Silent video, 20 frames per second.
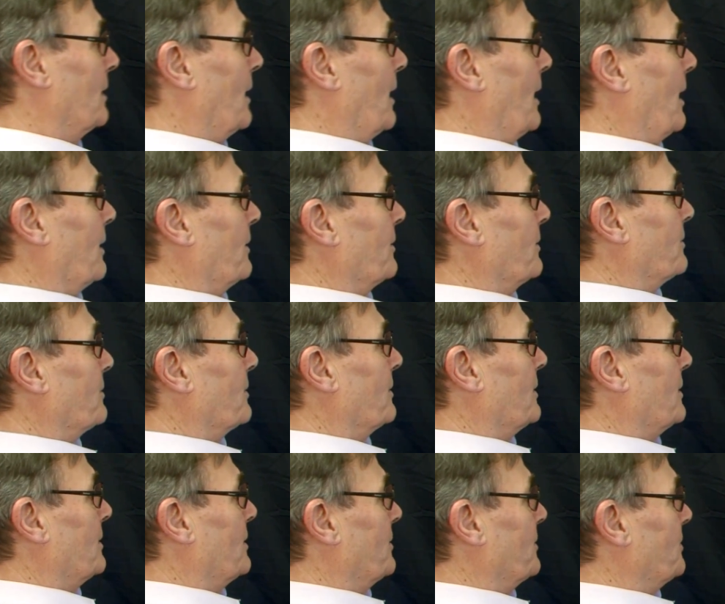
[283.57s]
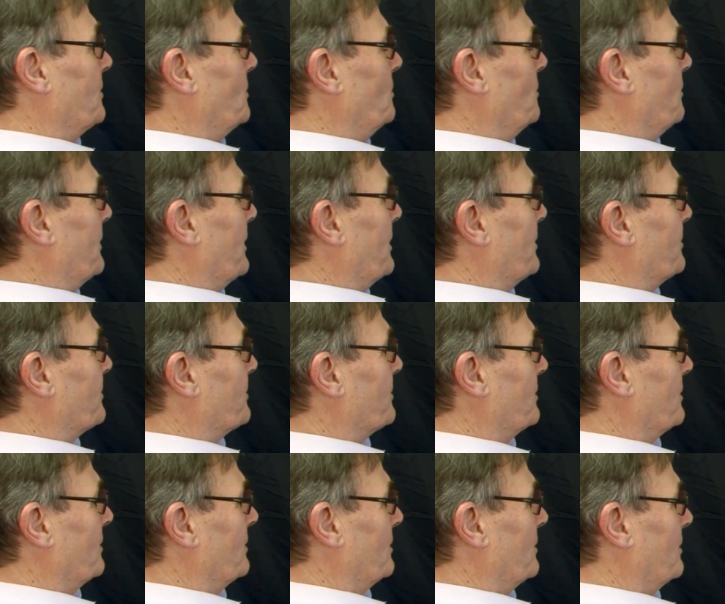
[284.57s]
and do this,
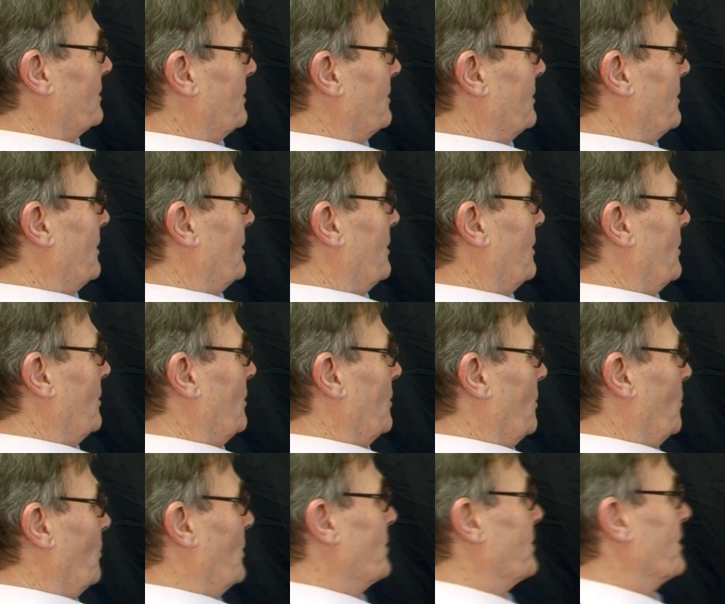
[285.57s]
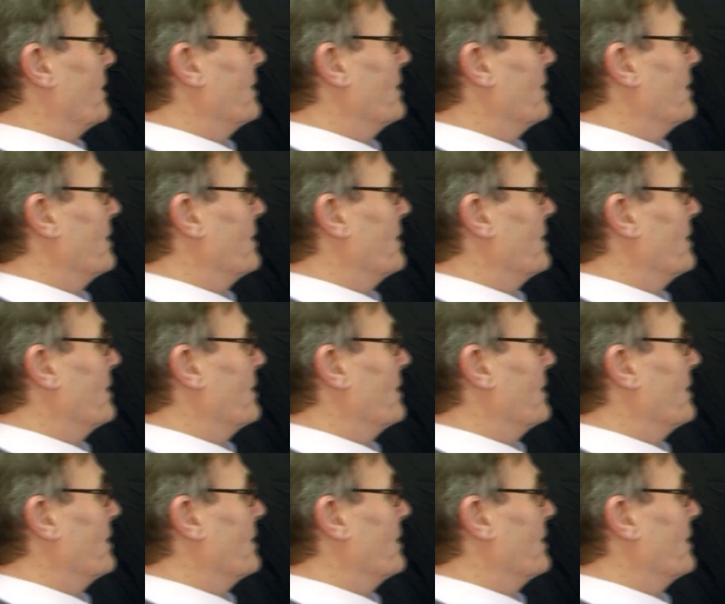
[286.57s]
which